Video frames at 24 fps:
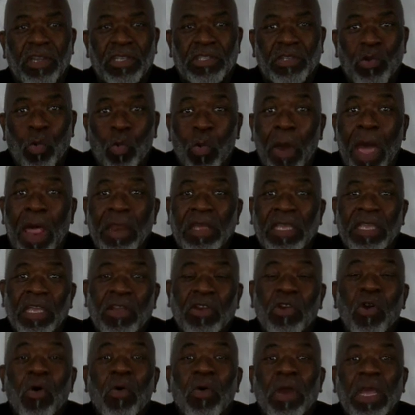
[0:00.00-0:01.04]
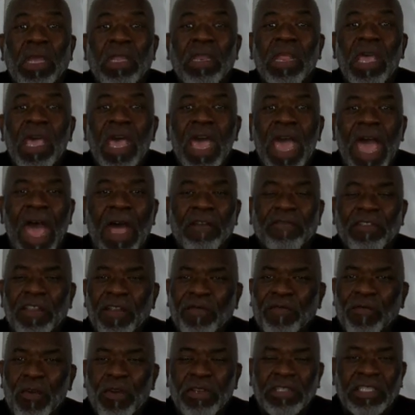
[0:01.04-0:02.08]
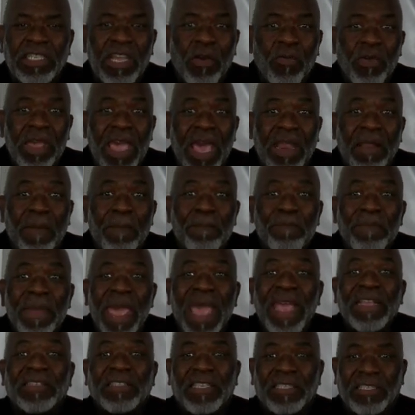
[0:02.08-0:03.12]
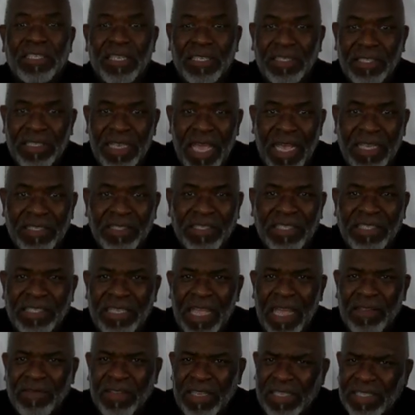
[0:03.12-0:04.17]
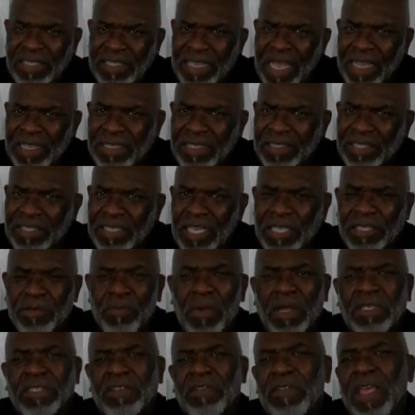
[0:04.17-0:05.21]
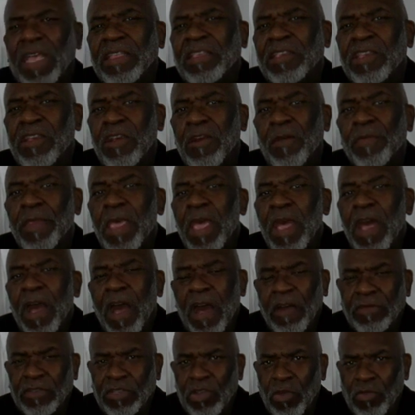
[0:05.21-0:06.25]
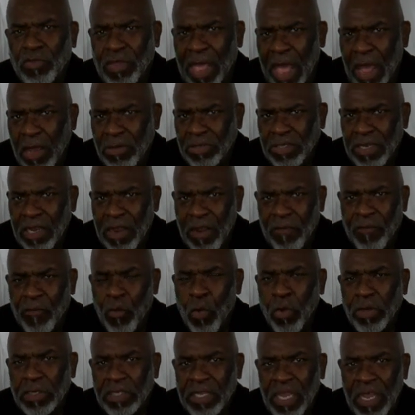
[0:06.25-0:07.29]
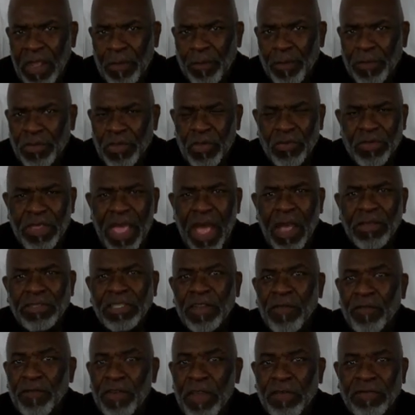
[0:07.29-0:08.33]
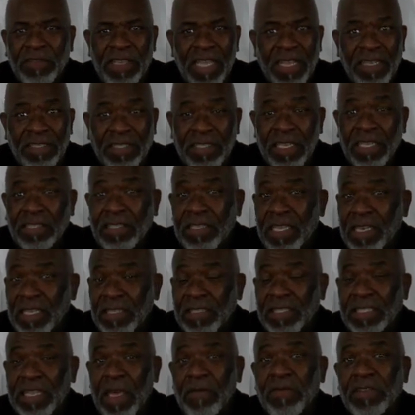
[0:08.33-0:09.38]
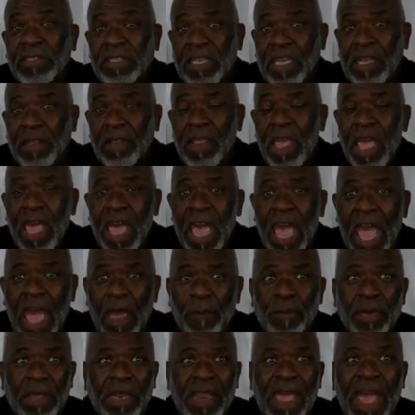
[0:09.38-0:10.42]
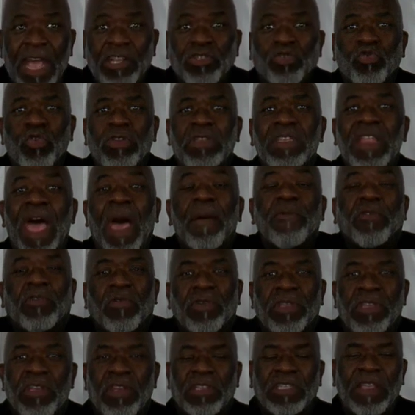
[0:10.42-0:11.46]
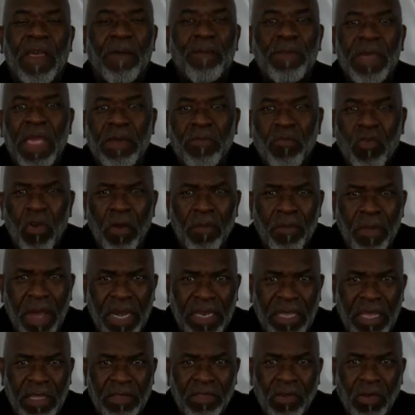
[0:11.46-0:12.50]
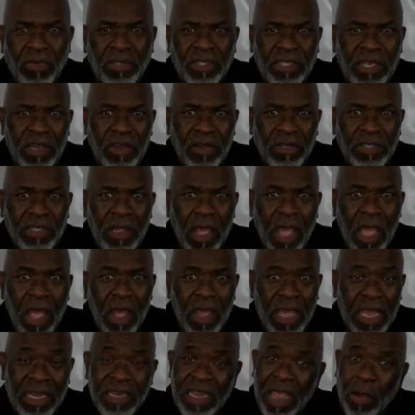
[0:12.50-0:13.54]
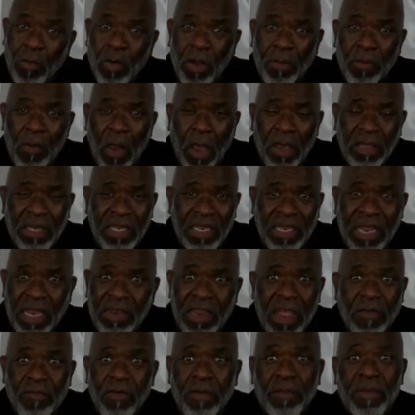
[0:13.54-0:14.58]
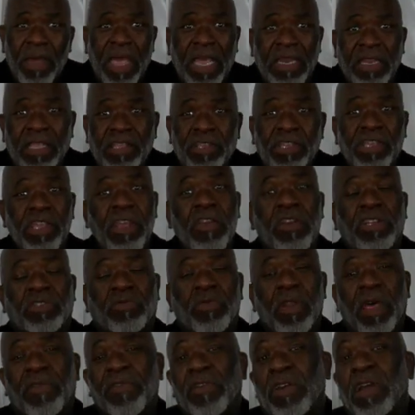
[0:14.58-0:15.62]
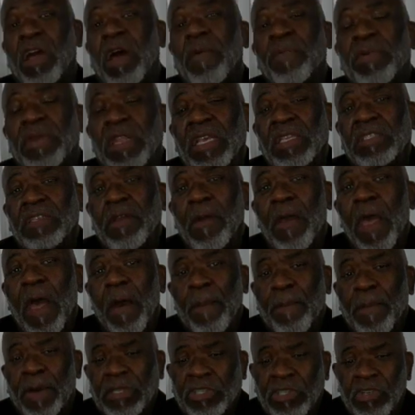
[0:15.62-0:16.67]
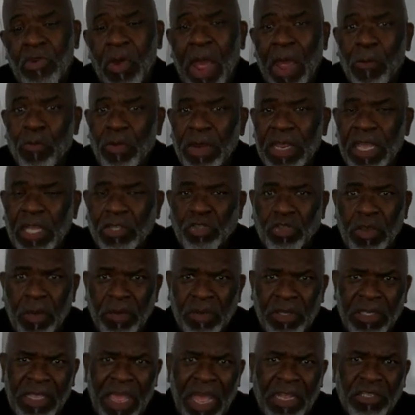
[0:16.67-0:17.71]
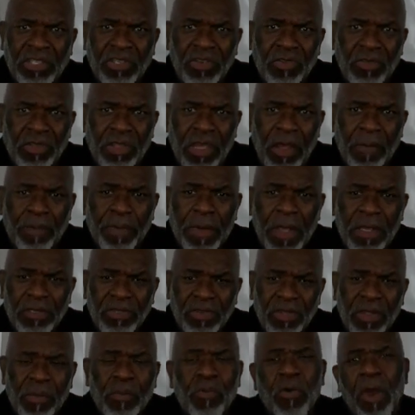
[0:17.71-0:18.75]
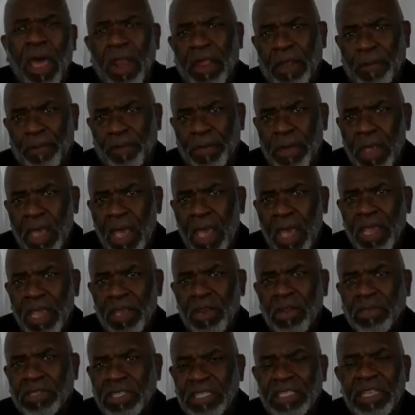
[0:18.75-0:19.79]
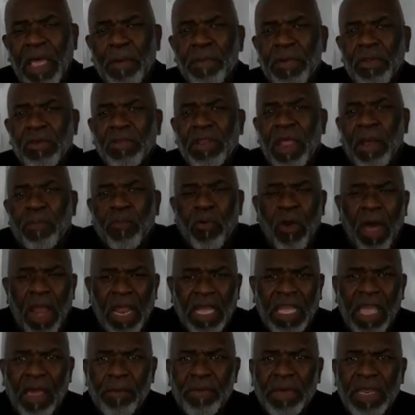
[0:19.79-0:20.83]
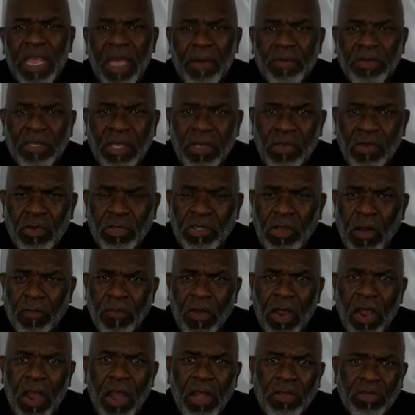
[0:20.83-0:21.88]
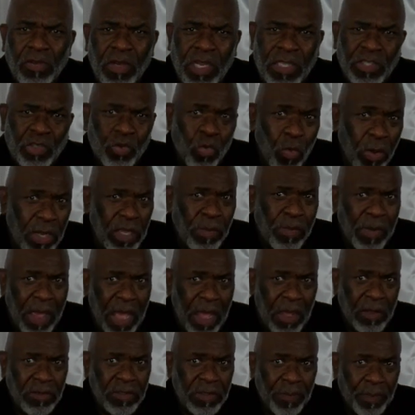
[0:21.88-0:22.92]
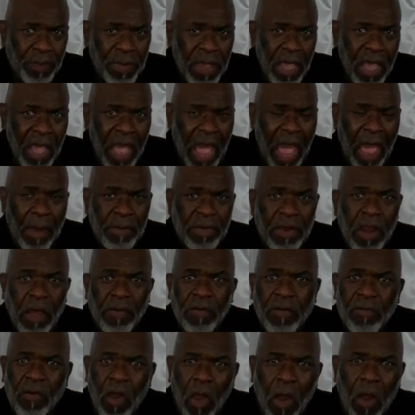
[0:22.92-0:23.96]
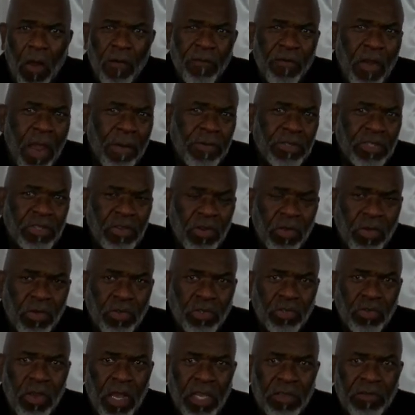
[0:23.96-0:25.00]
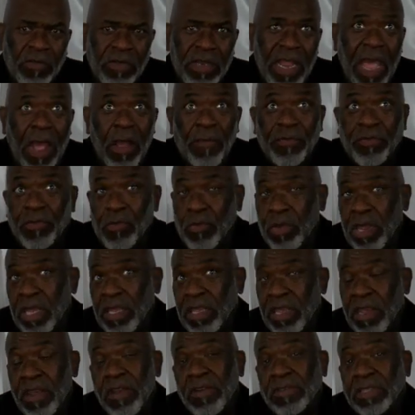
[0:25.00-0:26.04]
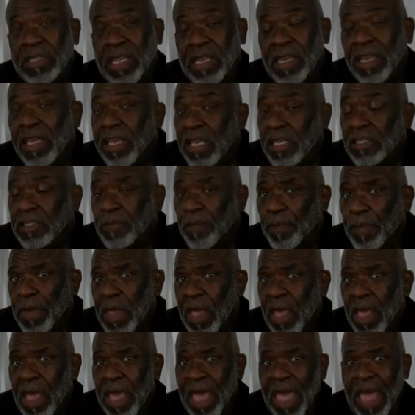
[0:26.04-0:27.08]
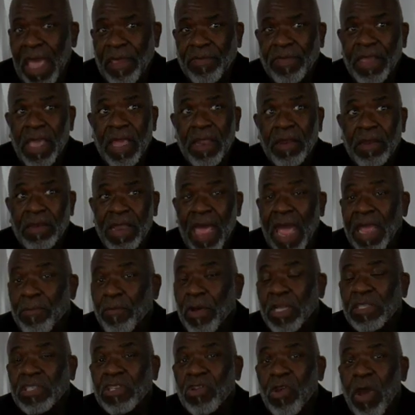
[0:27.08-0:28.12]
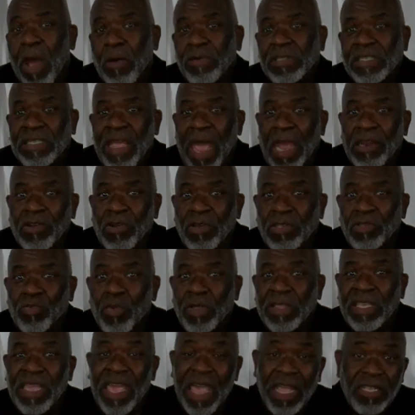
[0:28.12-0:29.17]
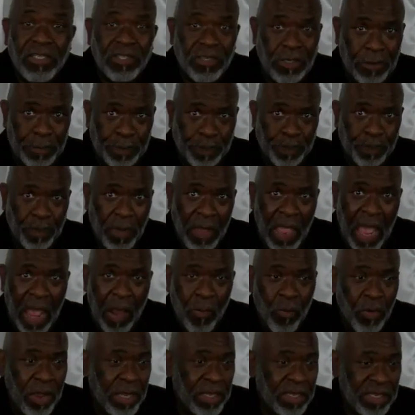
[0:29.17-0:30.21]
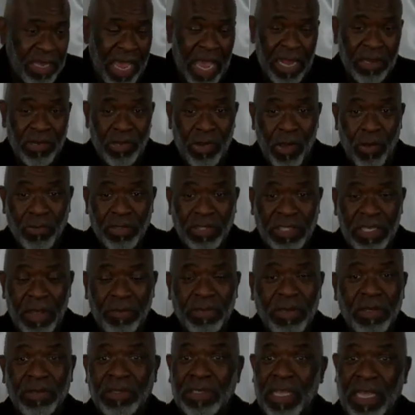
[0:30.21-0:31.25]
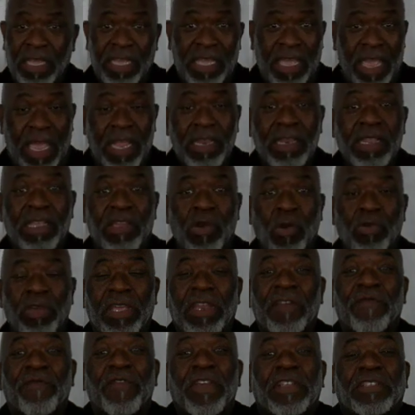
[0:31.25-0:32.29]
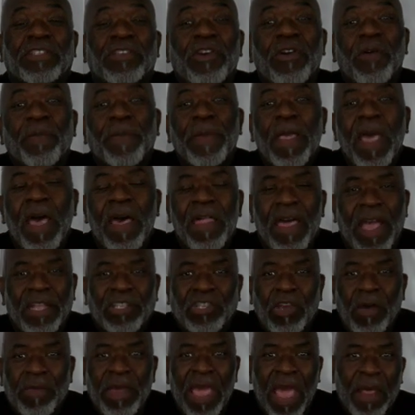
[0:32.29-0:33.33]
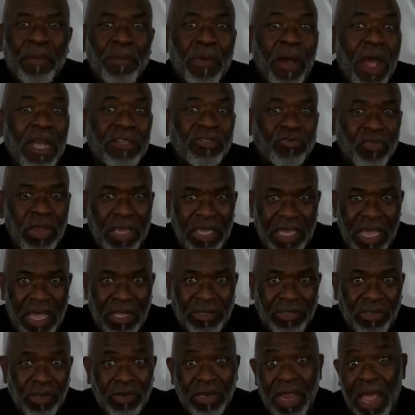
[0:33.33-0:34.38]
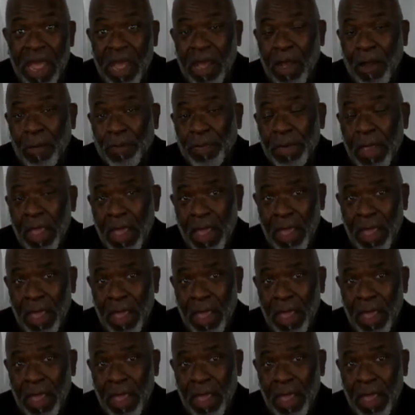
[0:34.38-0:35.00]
took us a while to get going. After the first year, we had amazing success at the second six months of that year of 2014. 2015, 16, and 17 have been astronomical years. I made more money in those years in network marketing than i have ever made in years with other companies. But you know, I really attribute that to the to the product. You know, since I've been on that product, I've been able to lose over 120 pounds. I've been off of all pharmaceutical drugs for now three years at least. And then nine months ago, I was diagnosed with cancer. I went, had no symptoms. Again, go get a physical. They told me I had prostate cancer. Now,